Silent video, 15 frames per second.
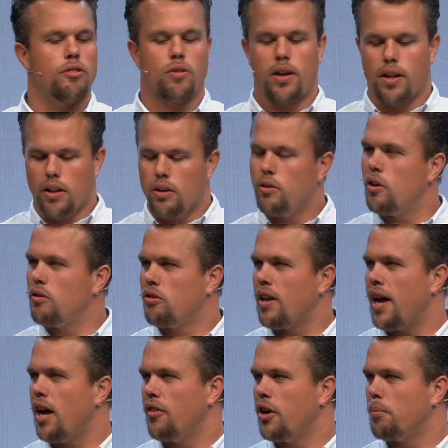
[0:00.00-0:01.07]
They'll
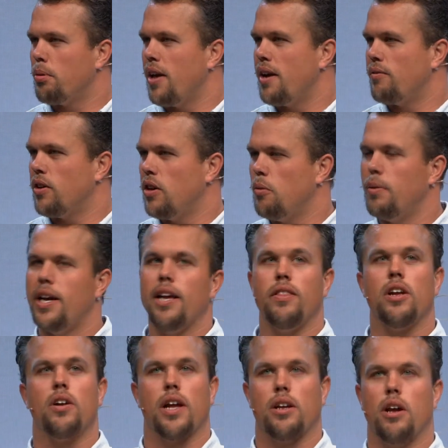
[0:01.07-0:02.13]
stay on their plan for a little bit and
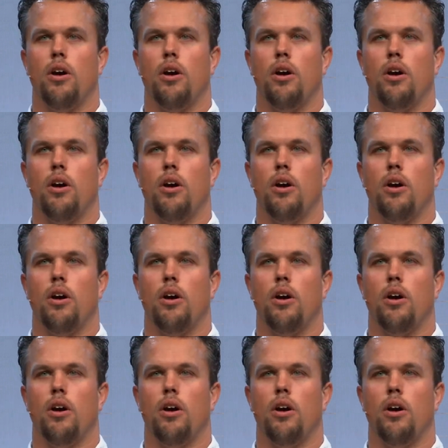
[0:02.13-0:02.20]
they're like,